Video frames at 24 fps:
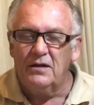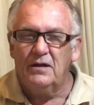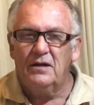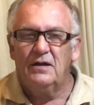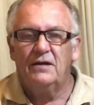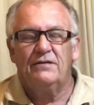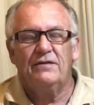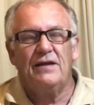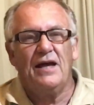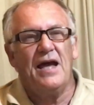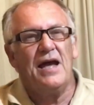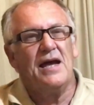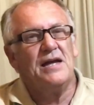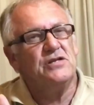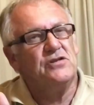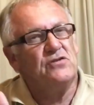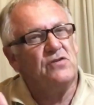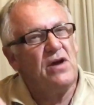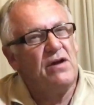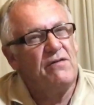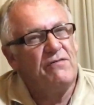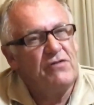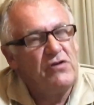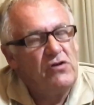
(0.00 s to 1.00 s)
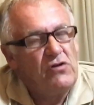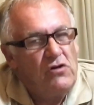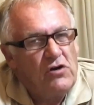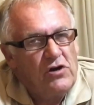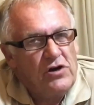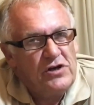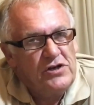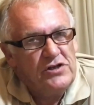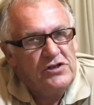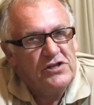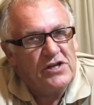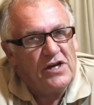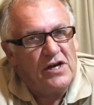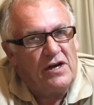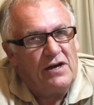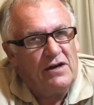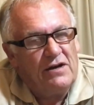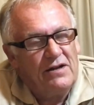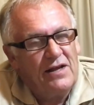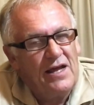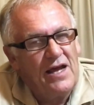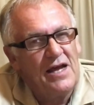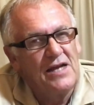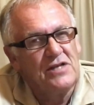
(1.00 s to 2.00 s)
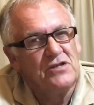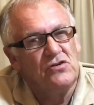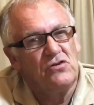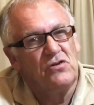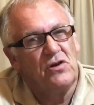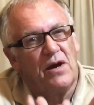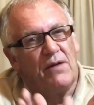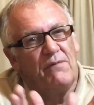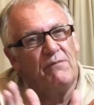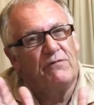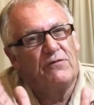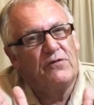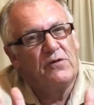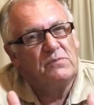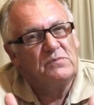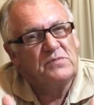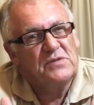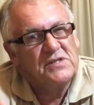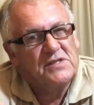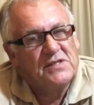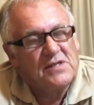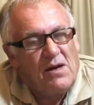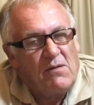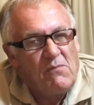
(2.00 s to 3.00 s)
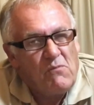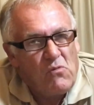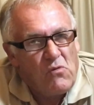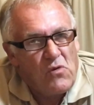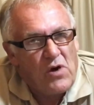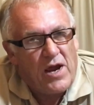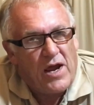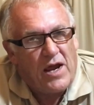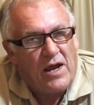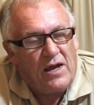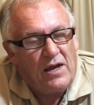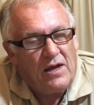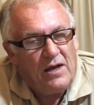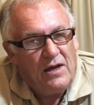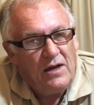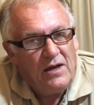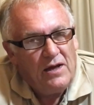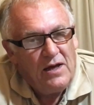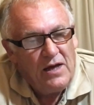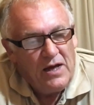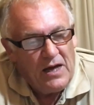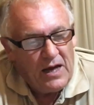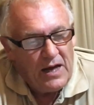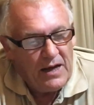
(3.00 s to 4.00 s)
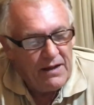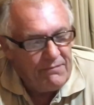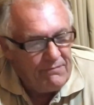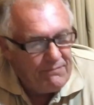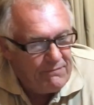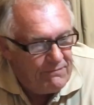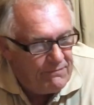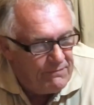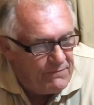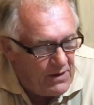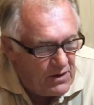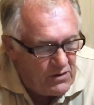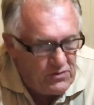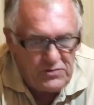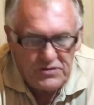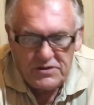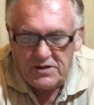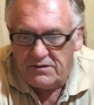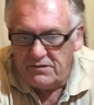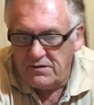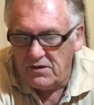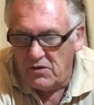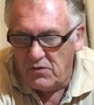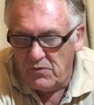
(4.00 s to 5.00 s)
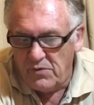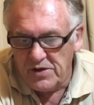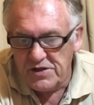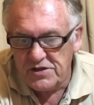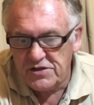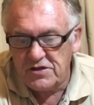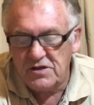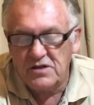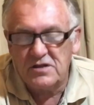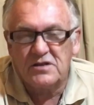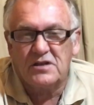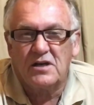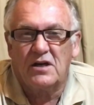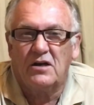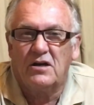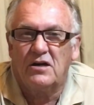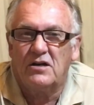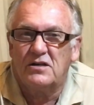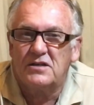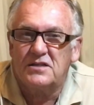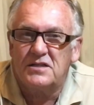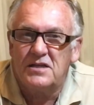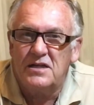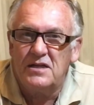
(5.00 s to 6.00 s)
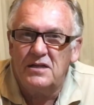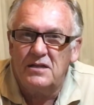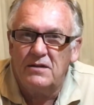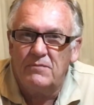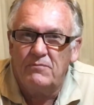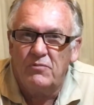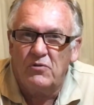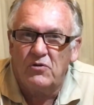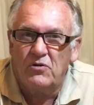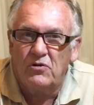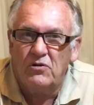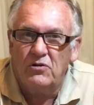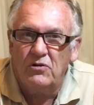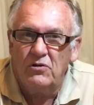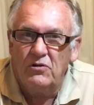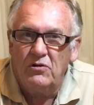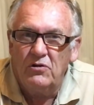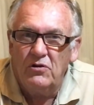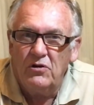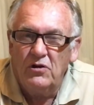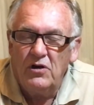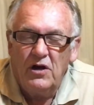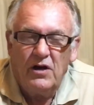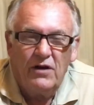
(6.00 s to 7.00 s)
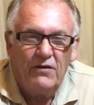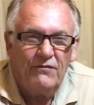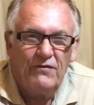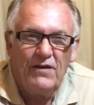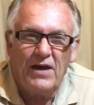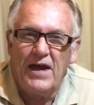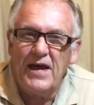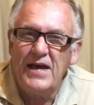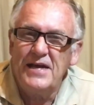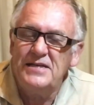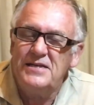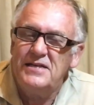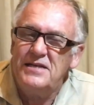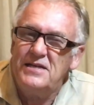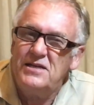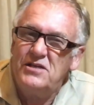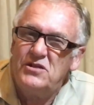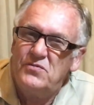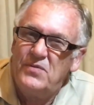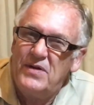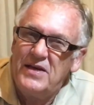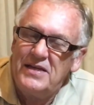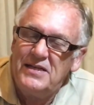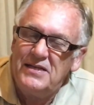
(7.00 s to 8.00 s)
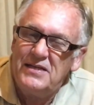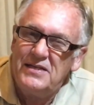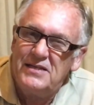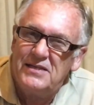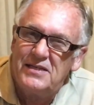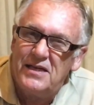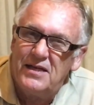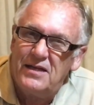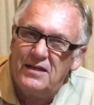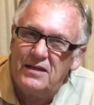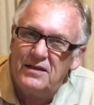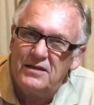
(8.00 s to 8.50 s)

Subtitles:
They had to have an origin. They had to come from somewhere. And those are the questions I asked in the book. The 1820 settler